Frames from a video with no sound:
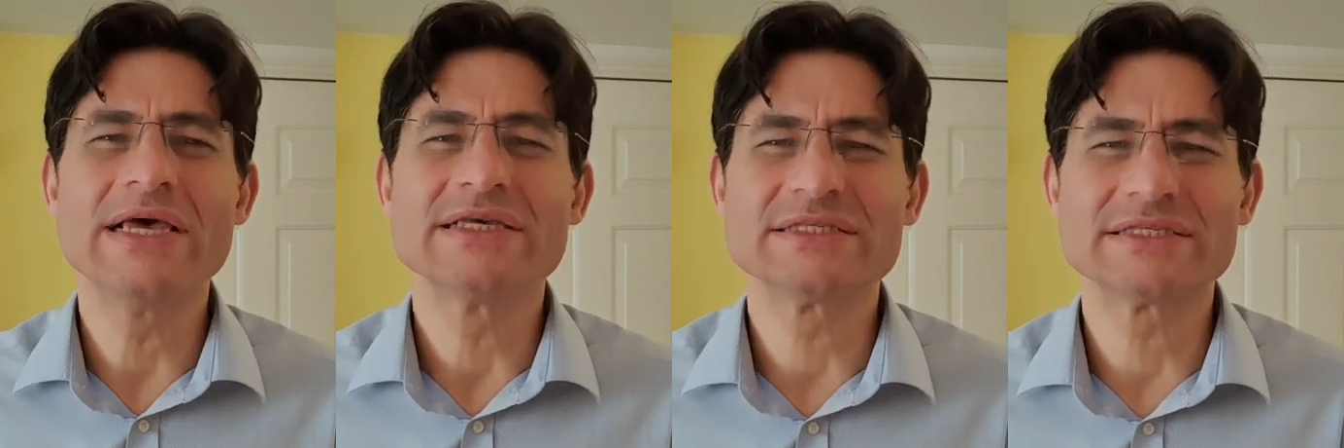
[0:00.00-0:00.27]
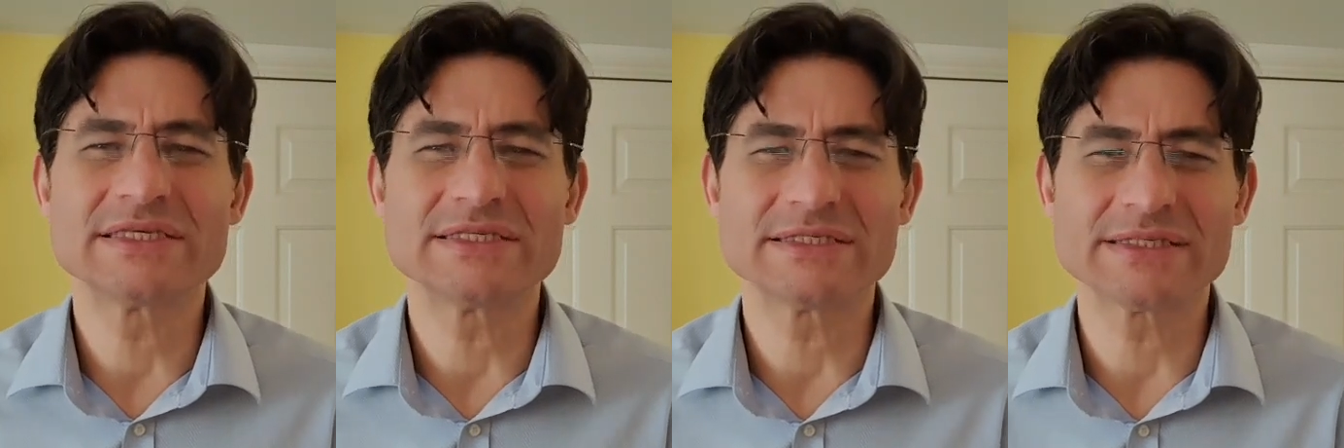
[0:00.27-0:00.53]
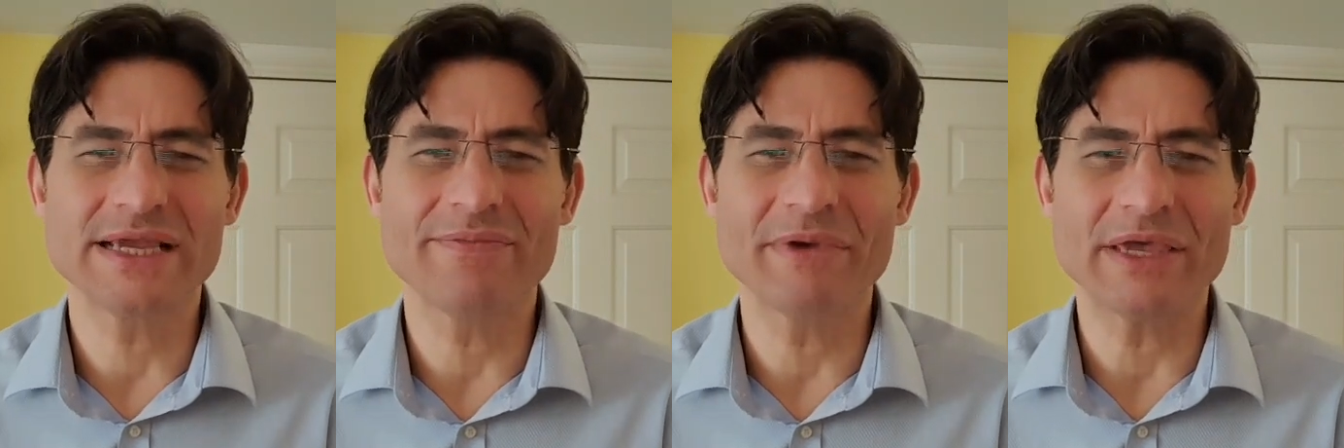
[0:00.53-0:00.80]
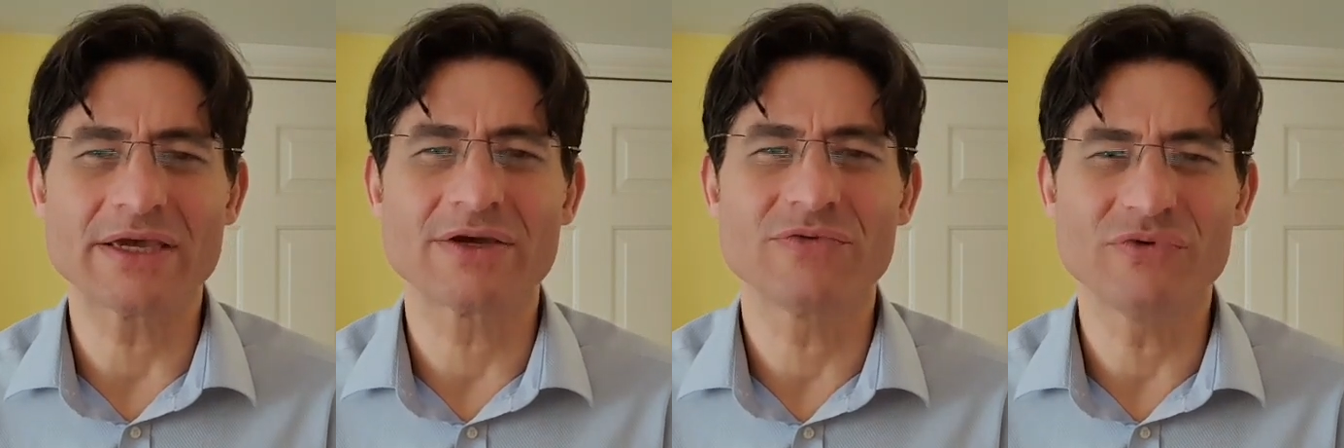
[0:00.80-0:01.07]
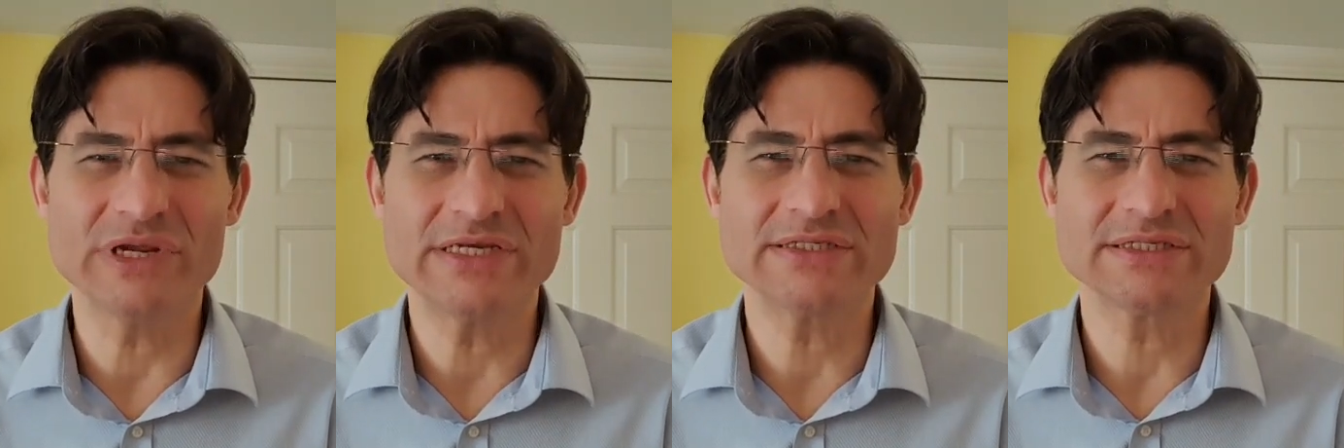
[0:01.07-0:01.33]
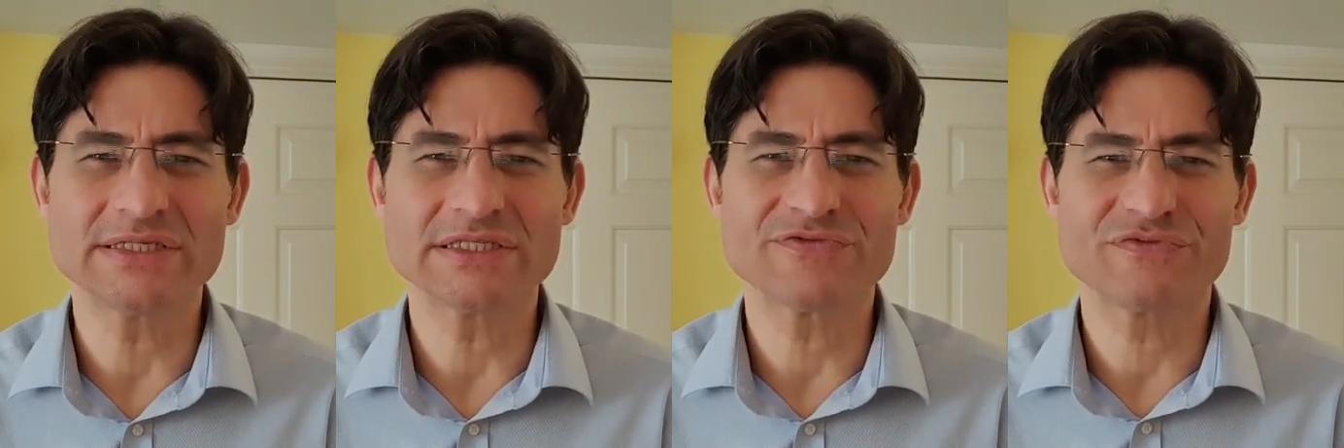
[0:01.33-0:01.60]
systemic
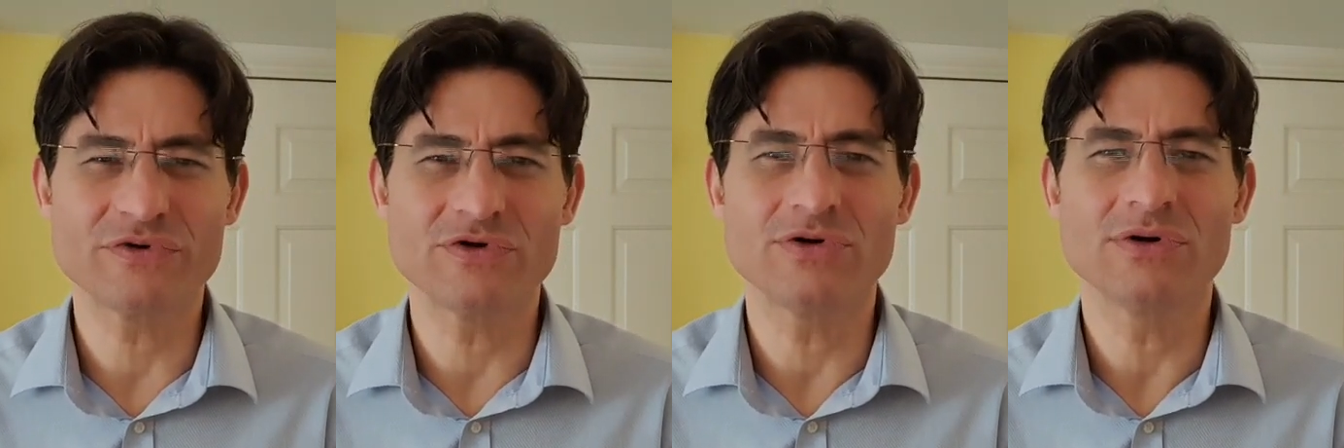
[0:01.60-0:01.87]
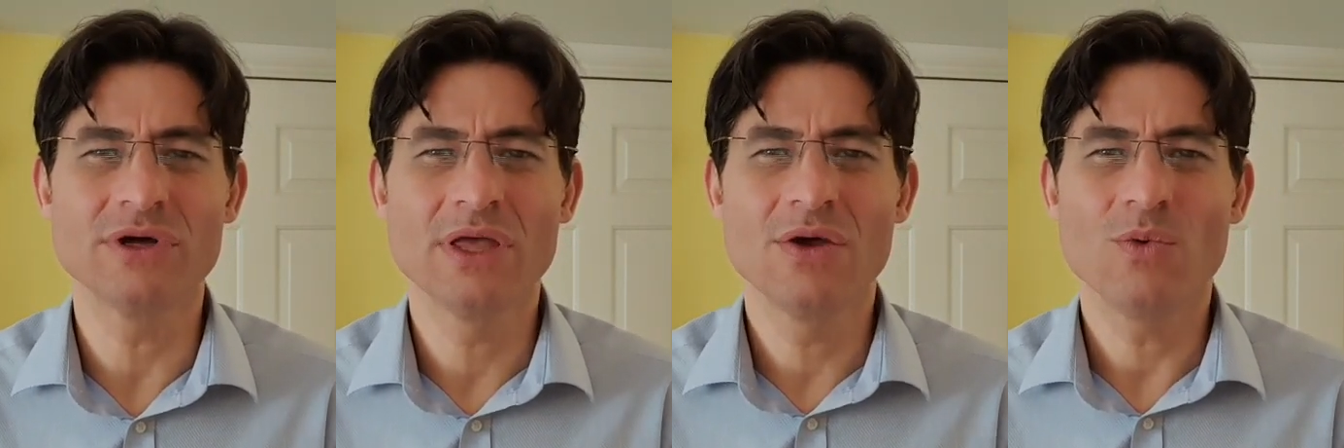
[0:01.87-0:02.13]
reasons for